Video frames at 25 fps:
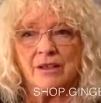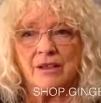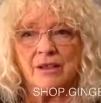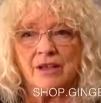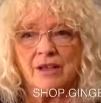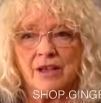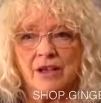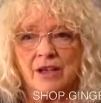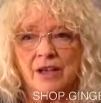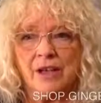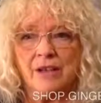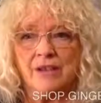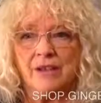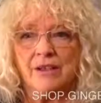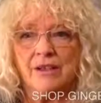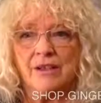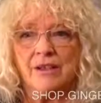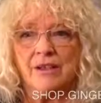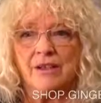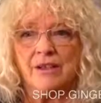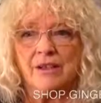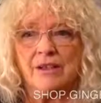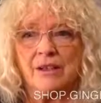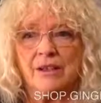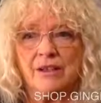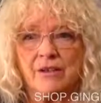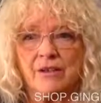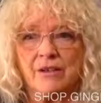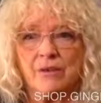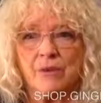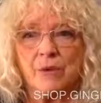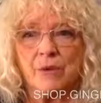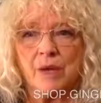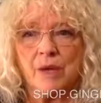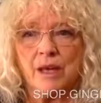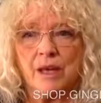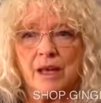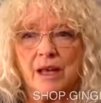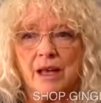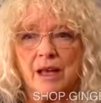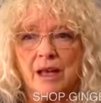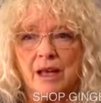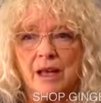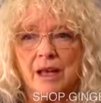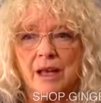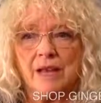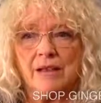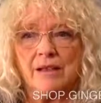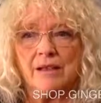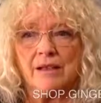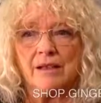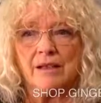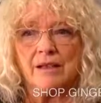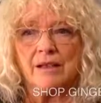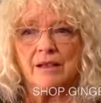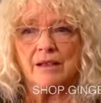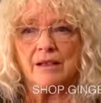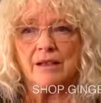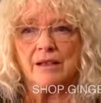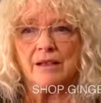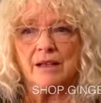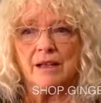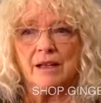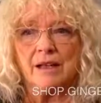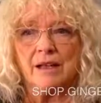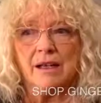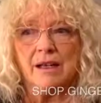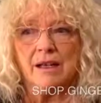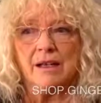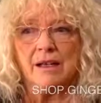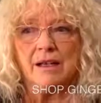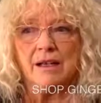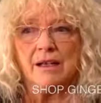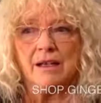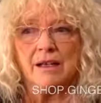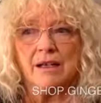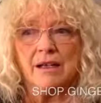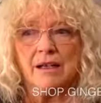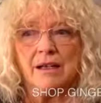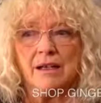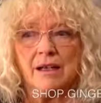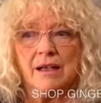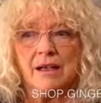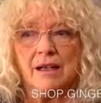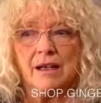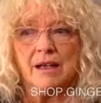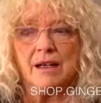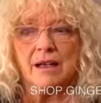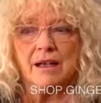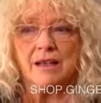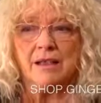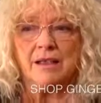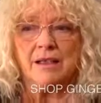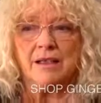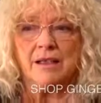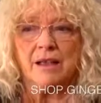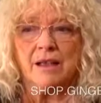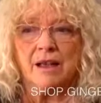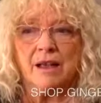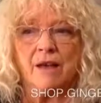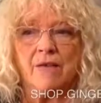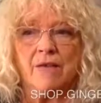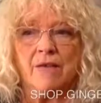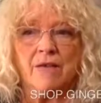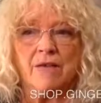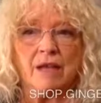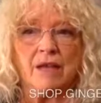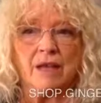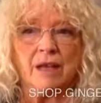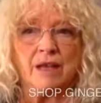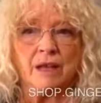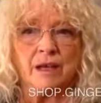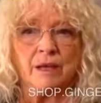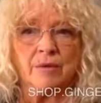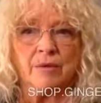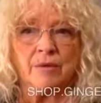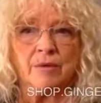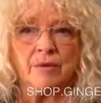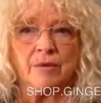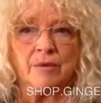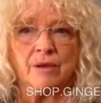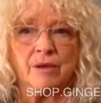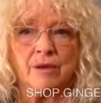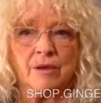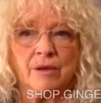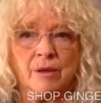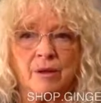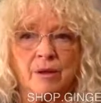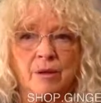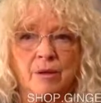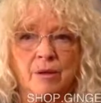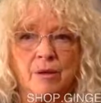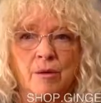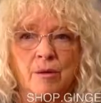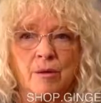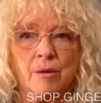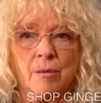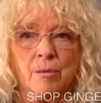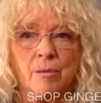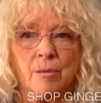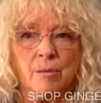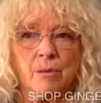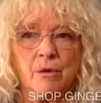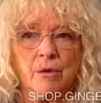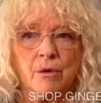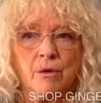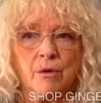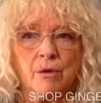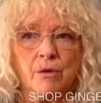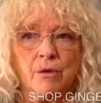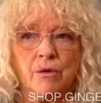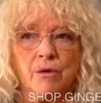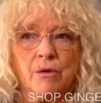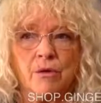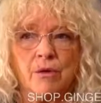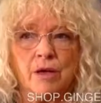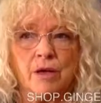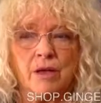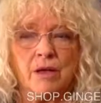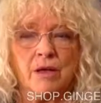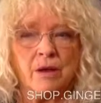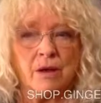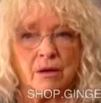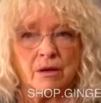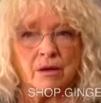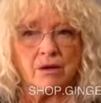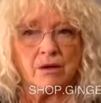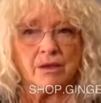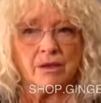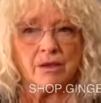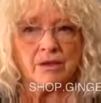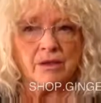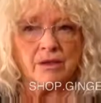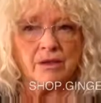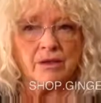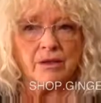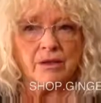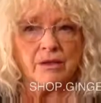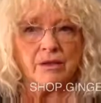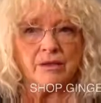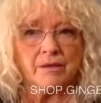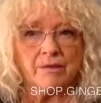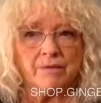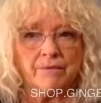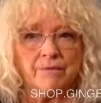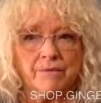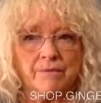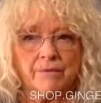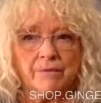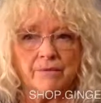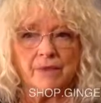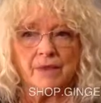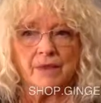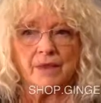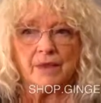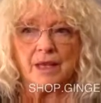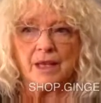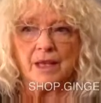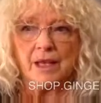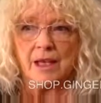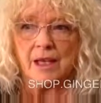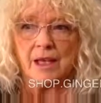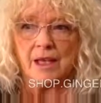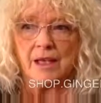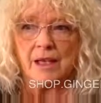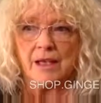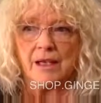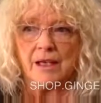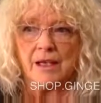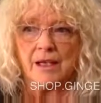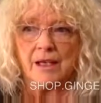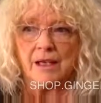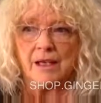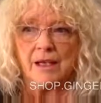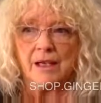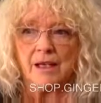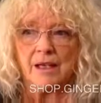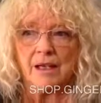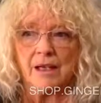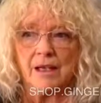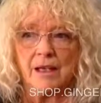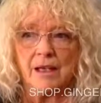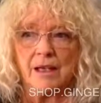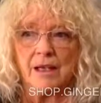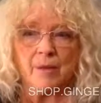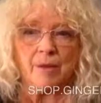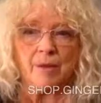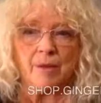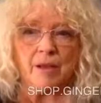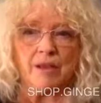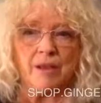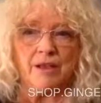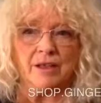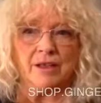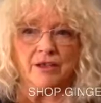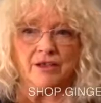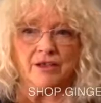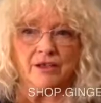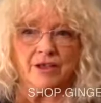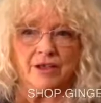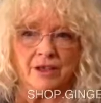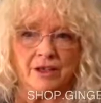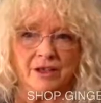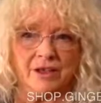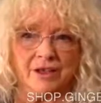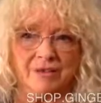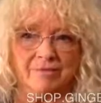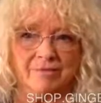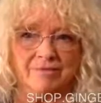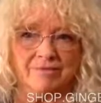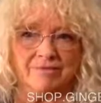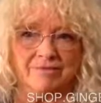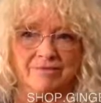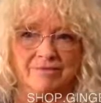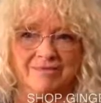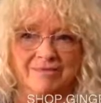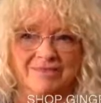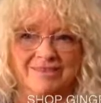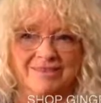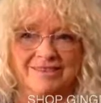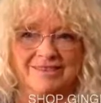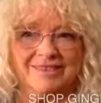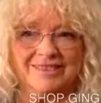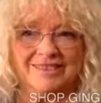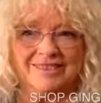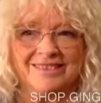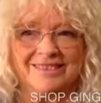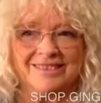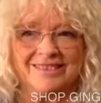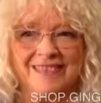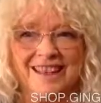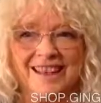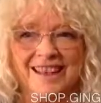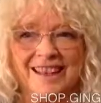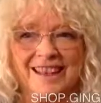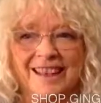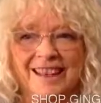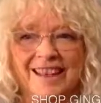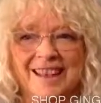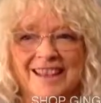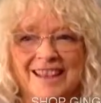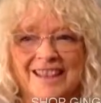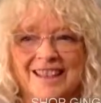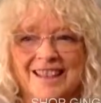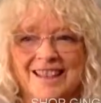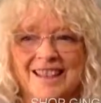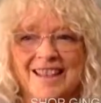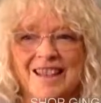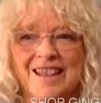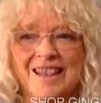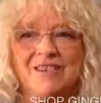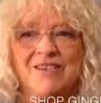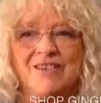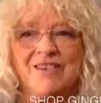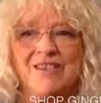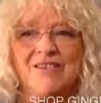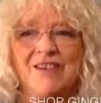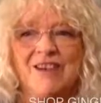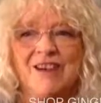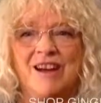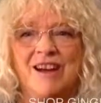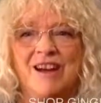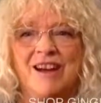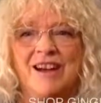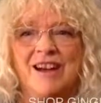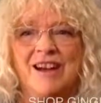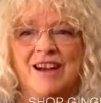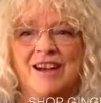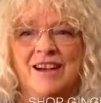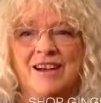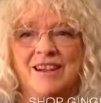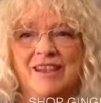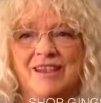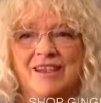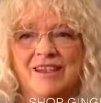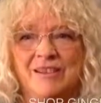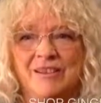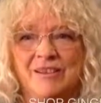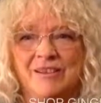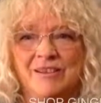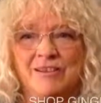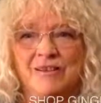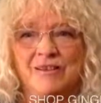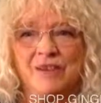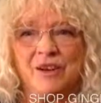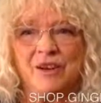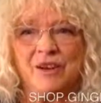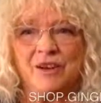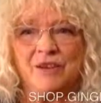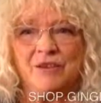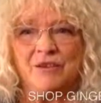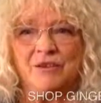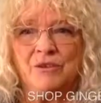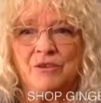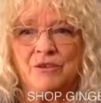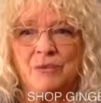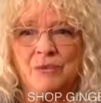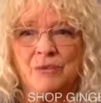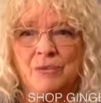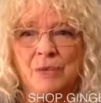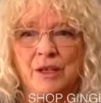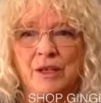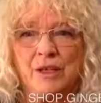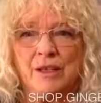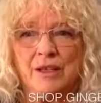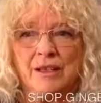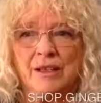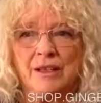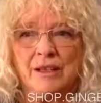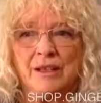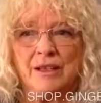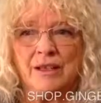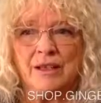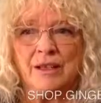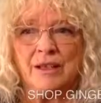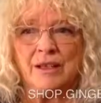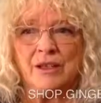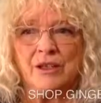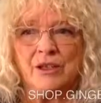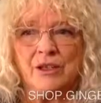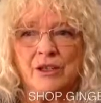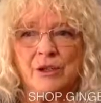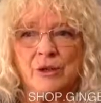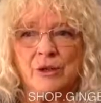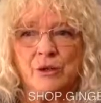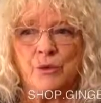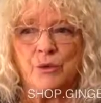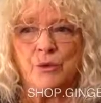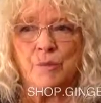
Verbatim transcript: change in another way and i discovered that i was more an artist than a chemical engineer so i got involved with two